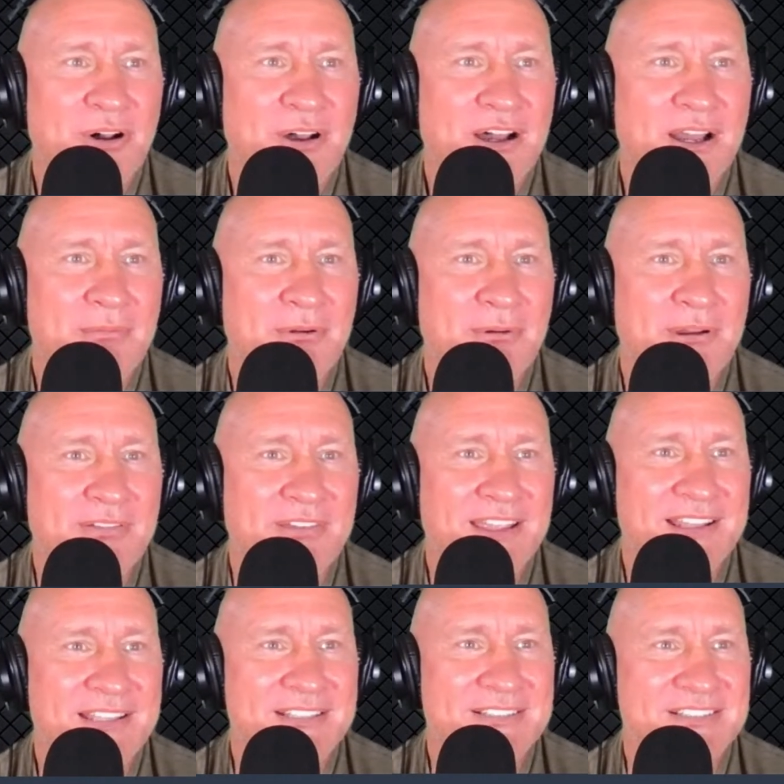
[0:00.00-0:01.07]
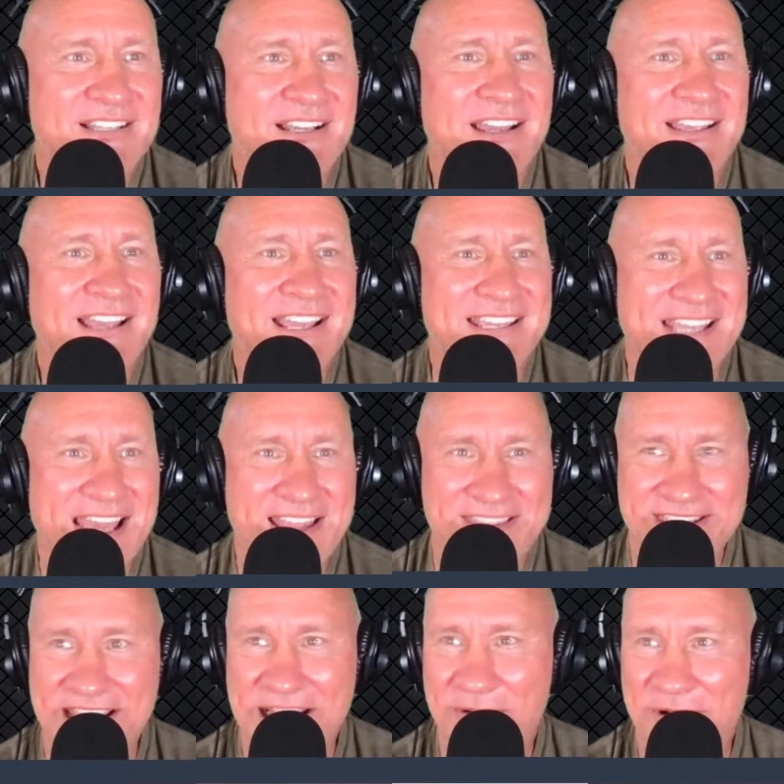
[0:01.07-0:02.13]
My wife, Kathy, says hi. Hi,
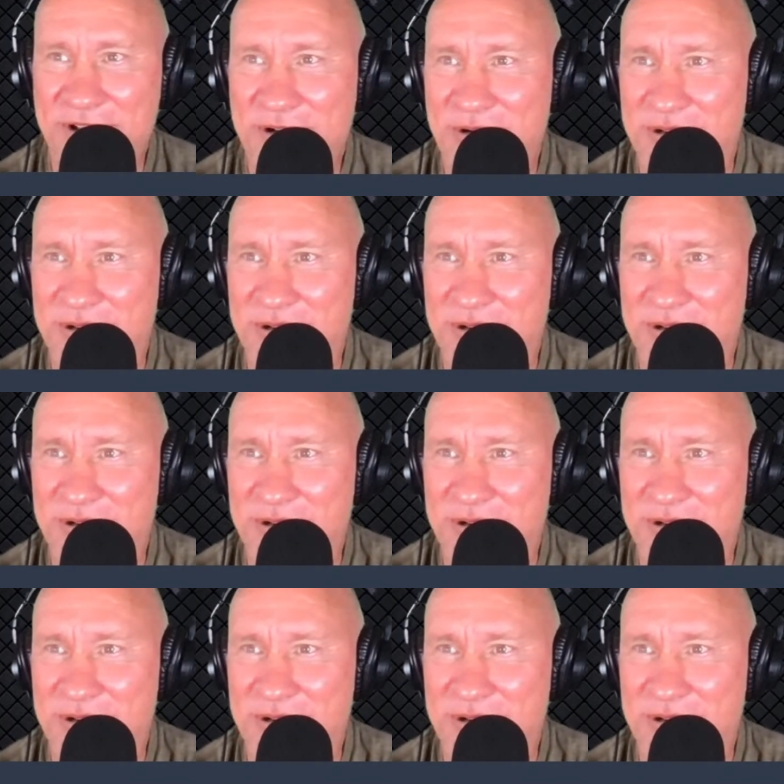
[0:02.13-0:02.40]
Kathy. How are you?